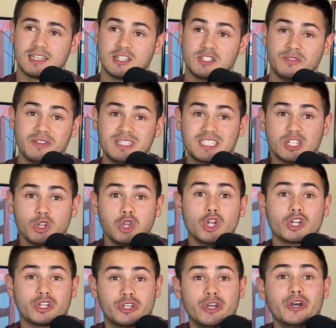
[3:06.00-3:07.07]
Javid still
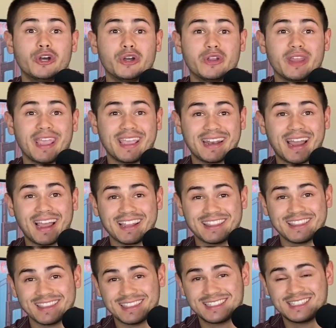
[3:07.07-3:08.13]
looked good, and I
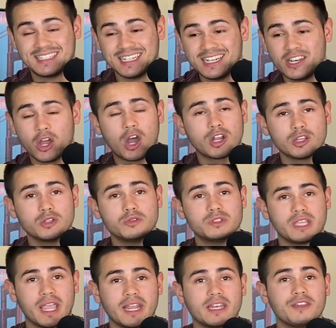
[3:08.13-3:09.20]
did not lose
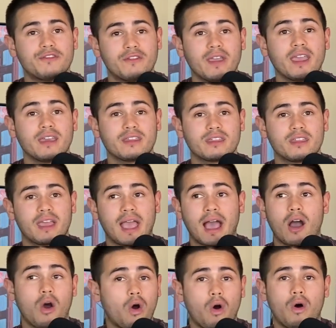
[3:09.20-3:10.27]
any faith
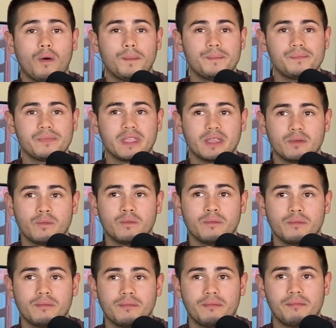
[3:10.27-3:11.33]
at all in
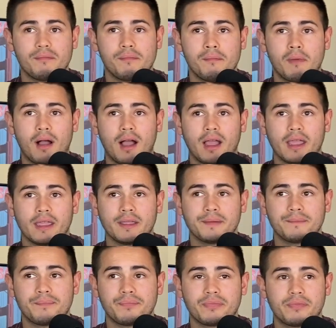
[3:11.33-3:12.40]
my
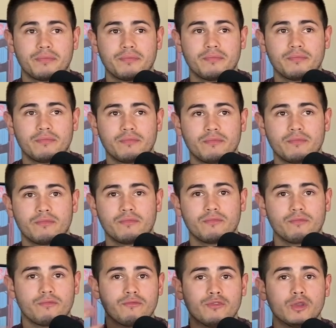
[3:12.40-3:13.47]

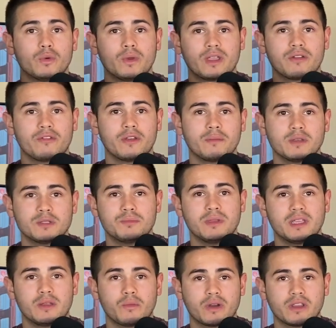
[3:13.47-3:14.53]
viewing of him as
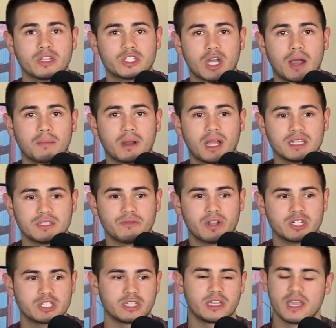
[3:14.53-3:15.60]
being one of the top guys
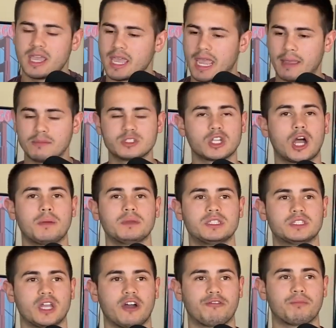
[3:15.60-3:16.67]
eventually. Amin Zahabi's
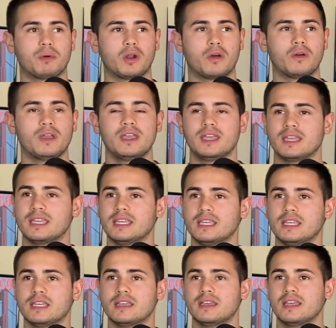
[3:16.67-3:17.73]
tough, bro.
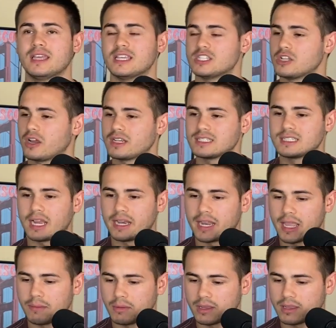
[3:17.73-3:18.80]
He is not as
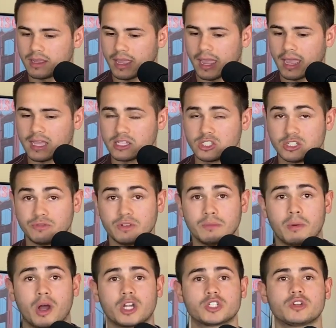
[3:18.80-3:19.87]
dynamic as Javid
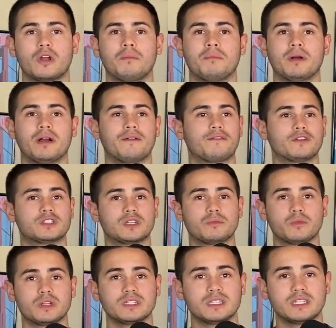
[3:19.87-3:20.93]
Basharat, but for
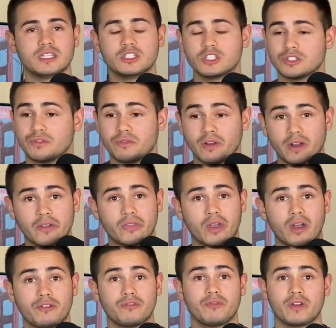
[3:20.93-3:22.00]
some reason, he's just very
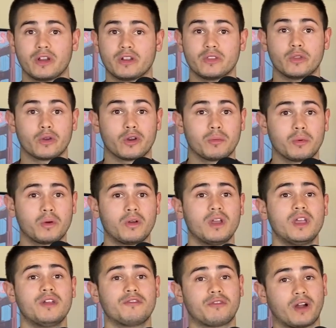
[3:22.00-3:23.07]
tough, very durable,
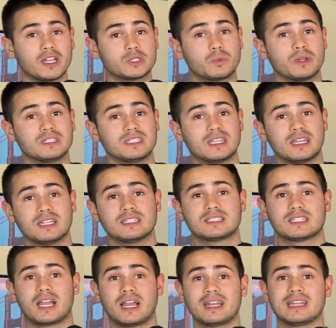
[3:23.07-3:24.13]
finds ways to get
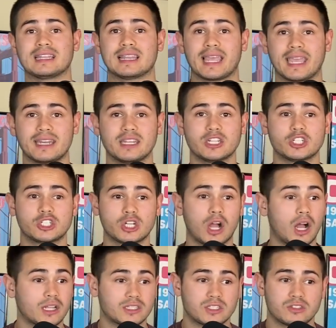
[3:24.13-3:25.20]
inside and land his
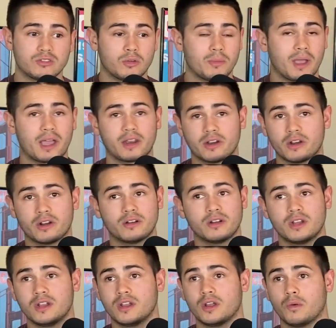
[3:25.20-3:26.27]
shots no matter
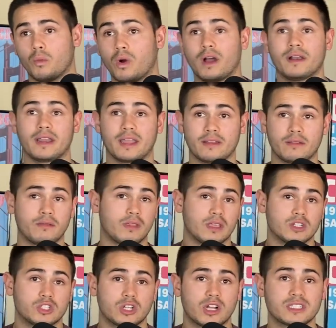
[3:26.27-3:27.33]
what, and
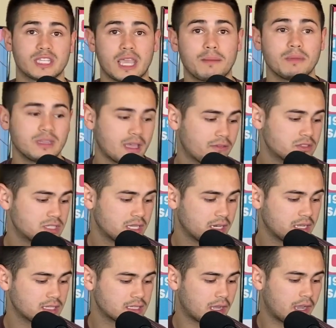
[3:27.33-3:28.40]
his shots can be
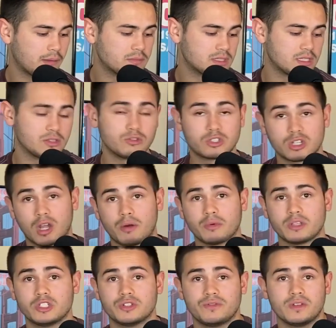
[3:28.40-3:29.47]
devastating at times. And you saw
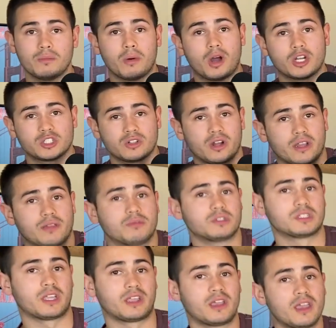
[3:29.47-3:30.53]
with Javid Basharat, he
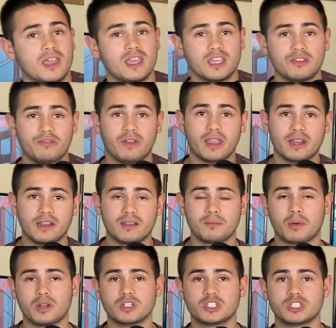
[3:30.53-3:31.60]
was like evading
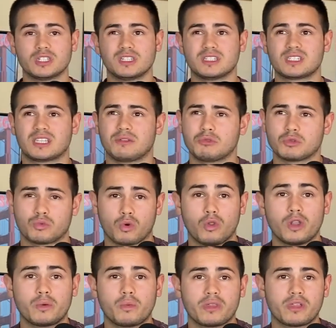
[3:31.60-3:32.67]
punches, he was
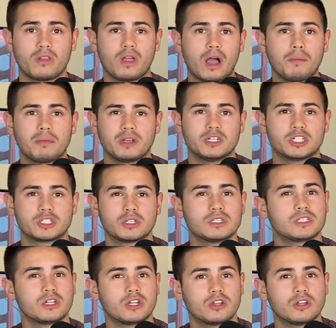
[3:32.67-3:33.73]
rolling with a lot, but it just
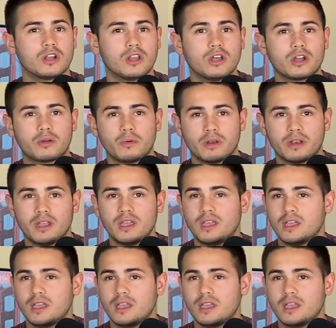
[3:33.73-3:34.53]
wasn't a good look when